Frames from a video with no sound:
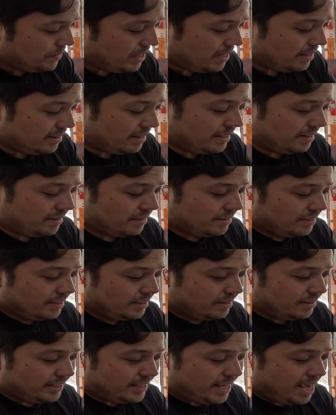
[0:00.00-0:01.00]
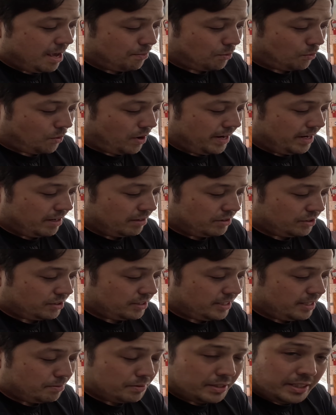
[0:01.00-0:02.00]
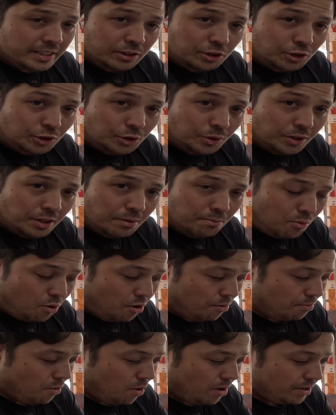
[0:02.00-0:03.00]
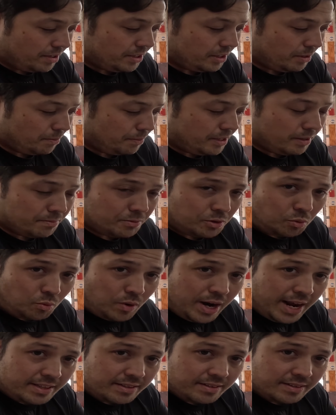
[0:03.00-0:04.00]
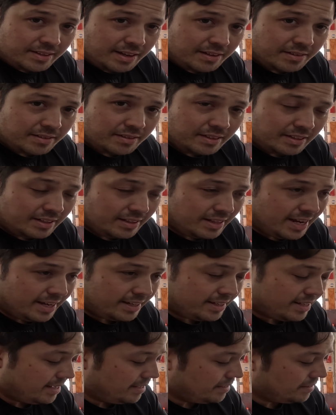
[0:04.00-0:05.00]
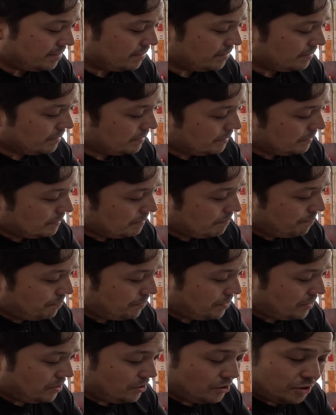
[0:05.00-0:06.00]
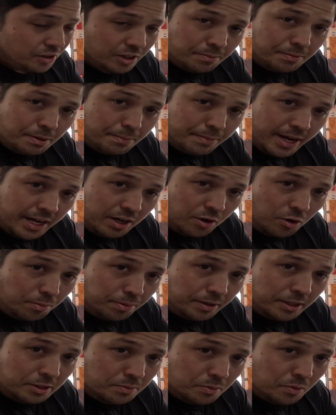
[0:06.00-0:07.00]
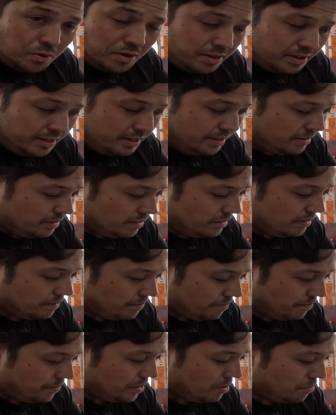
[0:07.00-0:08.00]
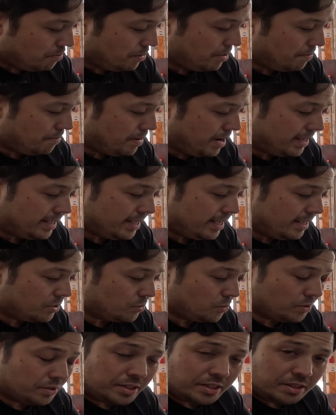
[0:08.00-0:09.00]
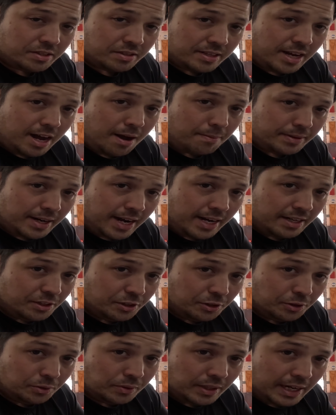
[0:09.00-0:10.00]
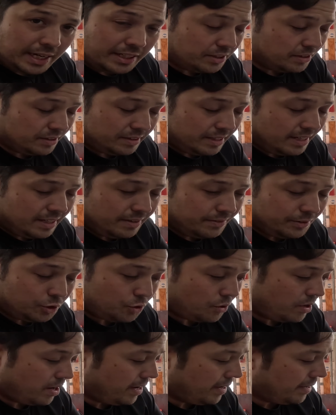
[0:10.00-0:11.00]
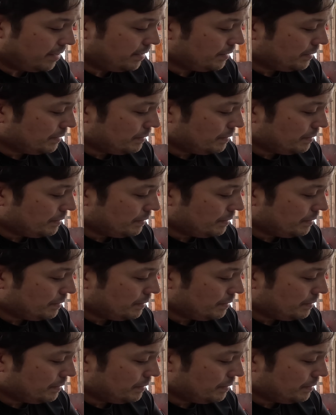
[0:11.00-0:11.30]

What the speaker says: And then the cable right here just keeps getting chewed up more and more until it becomes a rat's nest. And in that case, you're going to be buying a replacement one of these. But in my case, once it stopped, I knew. I didn't even try.